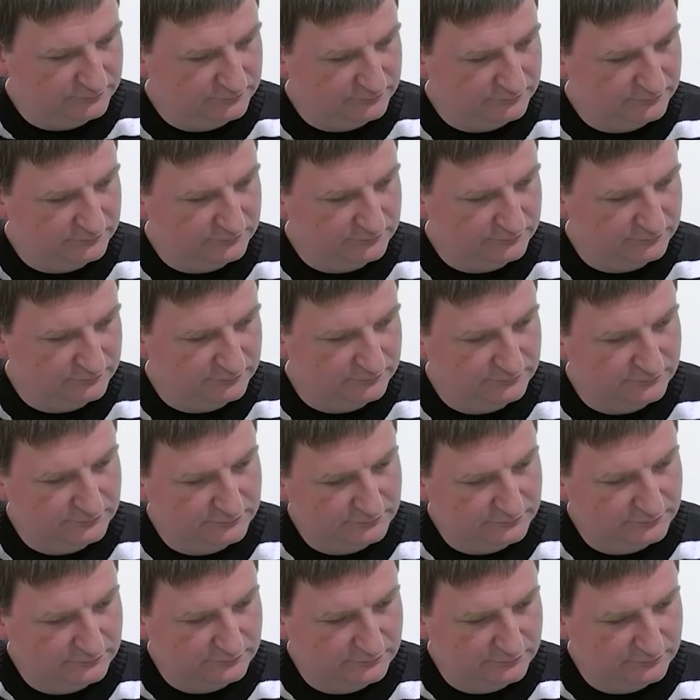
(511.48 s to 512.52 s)

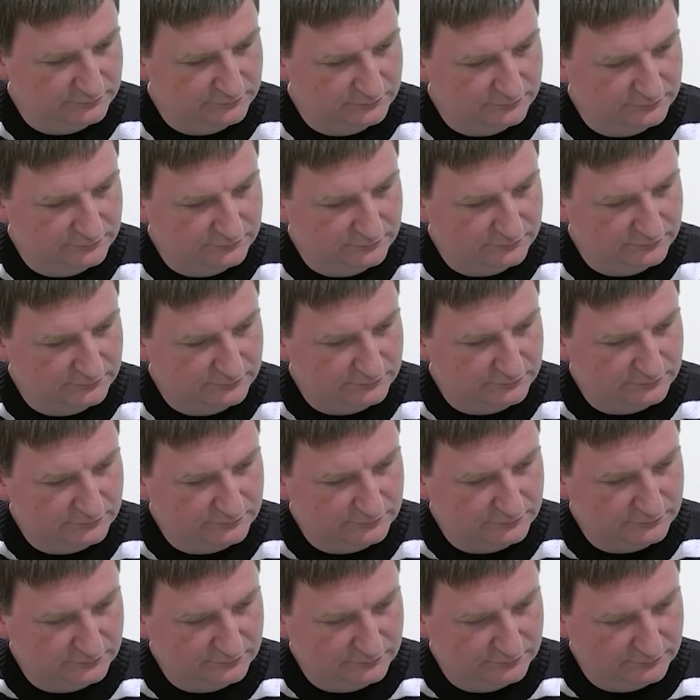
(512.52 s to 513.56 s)

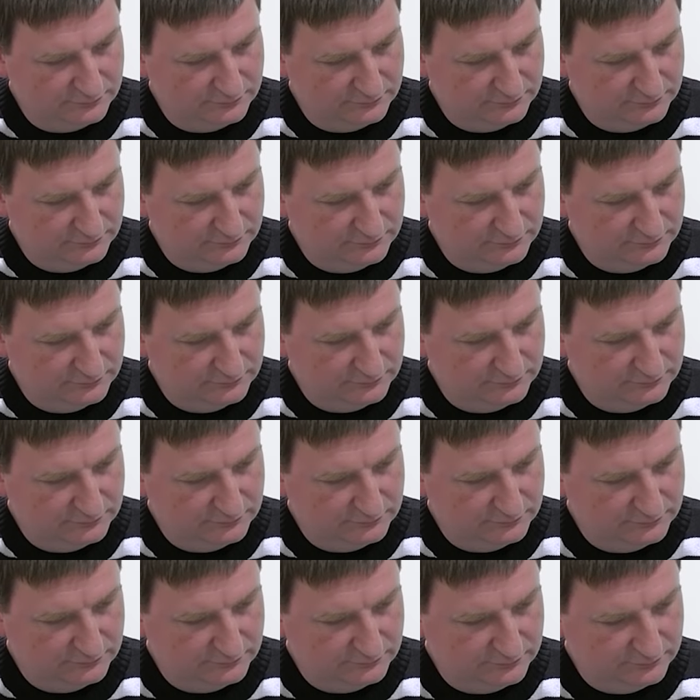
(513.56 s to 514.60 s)

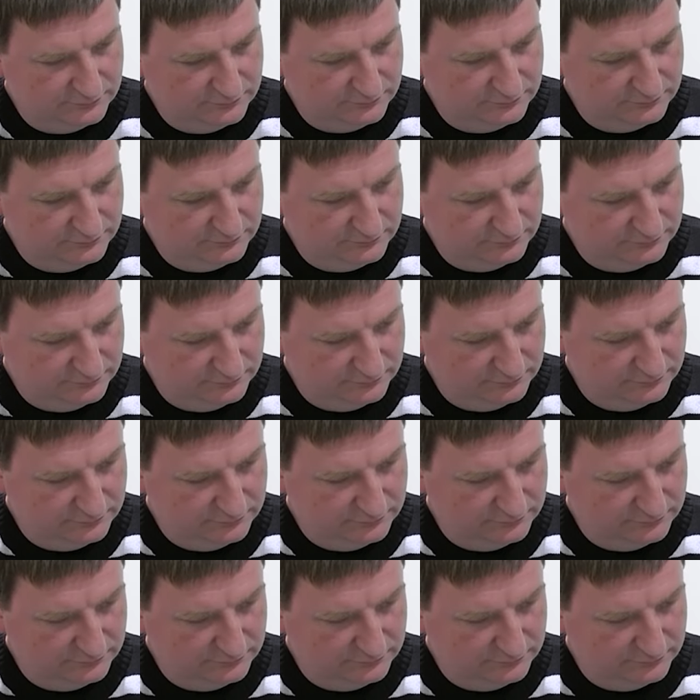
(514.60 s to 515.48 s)
(silent)